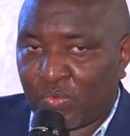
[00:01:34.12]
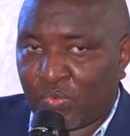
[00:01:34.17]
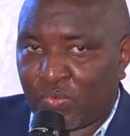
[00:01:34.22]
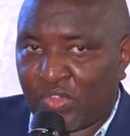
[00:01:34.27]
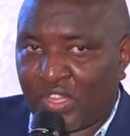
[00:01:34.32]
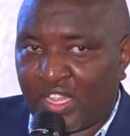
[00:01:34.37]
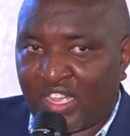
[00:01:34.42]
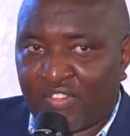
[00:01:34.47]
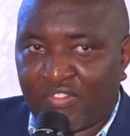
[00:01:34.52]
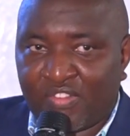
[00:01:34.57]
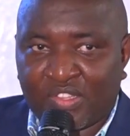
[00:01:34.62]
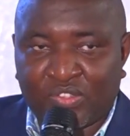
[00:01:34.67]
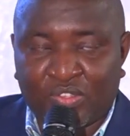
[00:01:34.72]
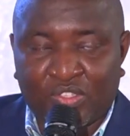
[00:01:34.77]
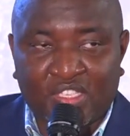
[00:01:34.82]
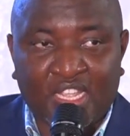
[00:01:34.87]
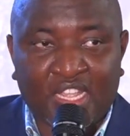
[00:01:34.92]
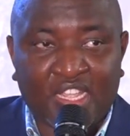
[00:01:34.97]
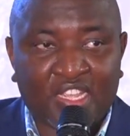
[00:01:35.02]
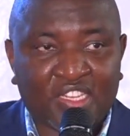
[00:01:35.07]
we have a
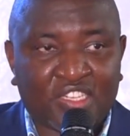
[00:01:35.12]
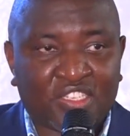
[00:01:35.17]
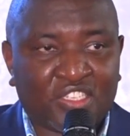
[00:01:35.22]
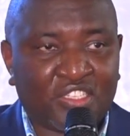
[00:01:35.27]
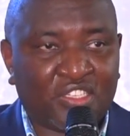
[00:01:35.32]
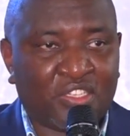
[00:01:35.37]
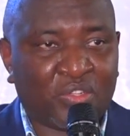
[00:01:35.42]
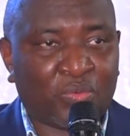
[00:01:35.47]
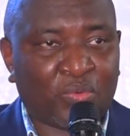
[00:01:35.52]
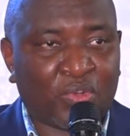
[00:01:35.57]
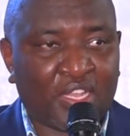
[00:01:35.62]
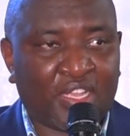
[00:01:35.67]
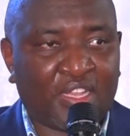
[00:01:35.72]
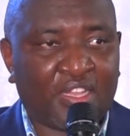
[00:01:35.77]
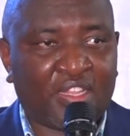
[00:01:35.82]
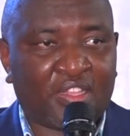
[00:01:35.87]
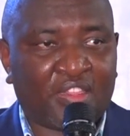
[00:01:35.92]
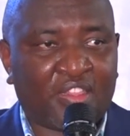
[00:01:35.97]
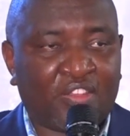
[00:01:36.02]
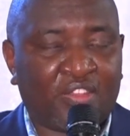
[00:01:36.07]
society
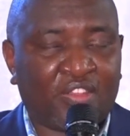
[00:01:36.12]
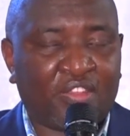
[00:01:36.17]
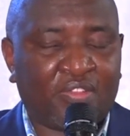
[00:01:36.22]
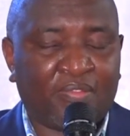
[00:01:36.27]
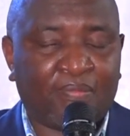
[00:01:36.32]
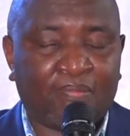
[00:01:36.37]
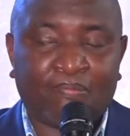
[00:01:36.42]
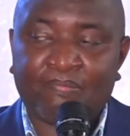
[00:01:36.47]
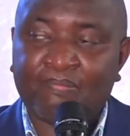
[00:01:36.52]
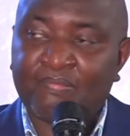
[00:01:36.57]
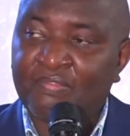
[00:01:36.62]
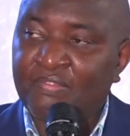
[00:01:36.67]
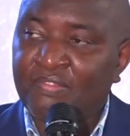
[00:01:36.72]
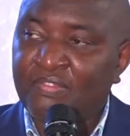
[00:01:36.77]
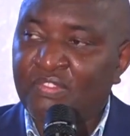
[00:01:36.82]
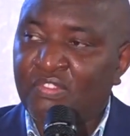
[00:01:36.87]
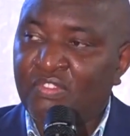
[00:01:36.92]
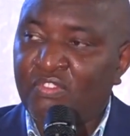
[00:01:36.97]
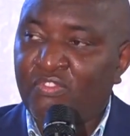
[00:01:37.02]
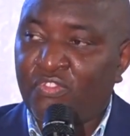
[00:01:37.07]
where the
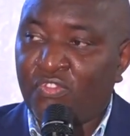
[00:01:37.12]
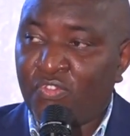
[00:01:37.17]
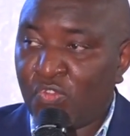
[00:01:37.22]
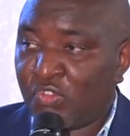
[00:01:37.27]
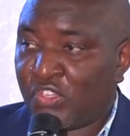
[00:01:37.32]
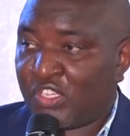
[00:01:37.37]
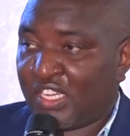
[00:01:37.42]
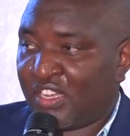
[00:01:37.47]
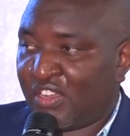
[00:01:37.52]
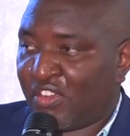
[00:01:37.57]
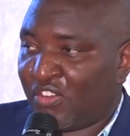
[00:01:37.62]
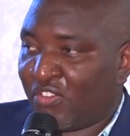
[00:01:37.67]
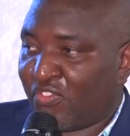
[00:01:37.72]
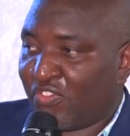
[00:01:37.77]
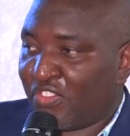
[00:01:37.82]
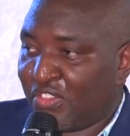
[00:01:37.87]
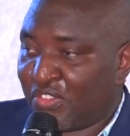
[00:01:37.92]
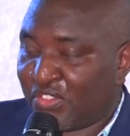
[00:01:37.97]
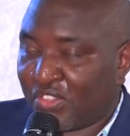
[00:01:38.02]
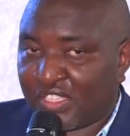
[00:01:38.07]
future of
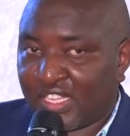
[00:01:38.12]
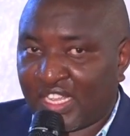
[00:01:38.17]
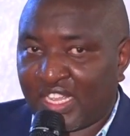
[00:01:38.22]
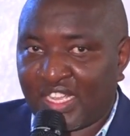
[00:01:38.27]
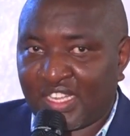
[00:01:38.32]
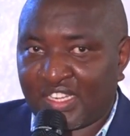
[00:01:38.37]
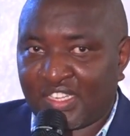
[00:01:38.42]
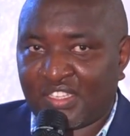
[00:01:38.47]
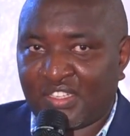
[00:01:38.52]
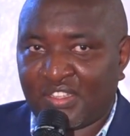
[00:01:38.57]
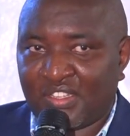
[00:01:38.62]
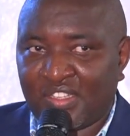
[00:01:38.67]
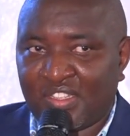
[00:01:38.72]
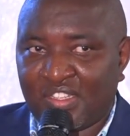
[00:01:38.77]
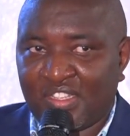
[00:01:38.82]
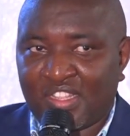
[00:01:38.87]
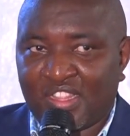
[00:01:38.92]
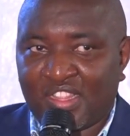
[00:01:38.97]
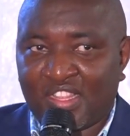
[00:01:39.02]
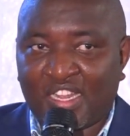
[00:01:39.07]
this society,
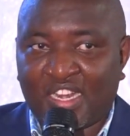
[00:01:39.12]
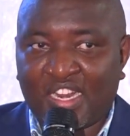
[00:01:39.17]
their